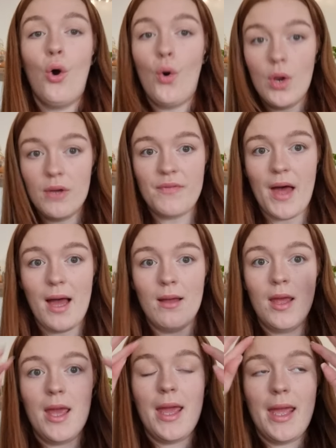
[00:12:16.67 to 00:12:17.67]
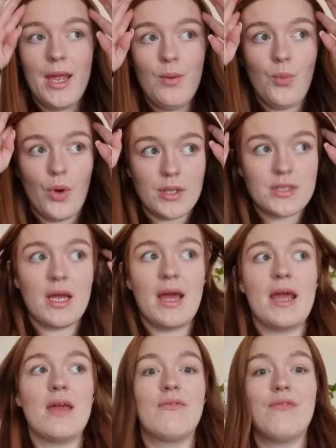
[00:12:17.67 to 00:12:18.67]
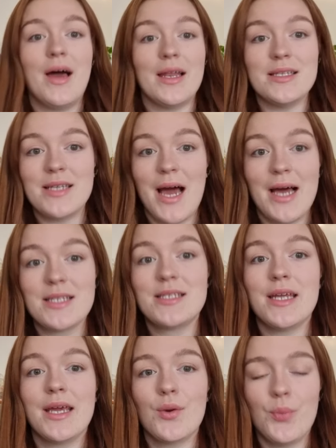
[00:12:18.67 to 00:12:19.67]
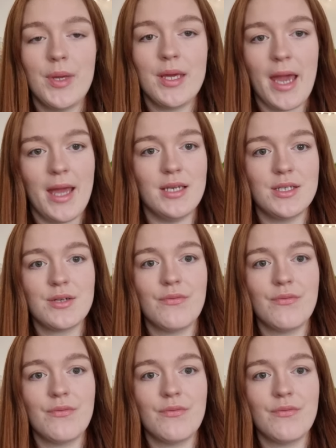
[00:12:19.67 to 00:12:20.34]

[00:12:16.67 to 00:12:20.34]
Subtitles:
All of that, it was a fantastic weekend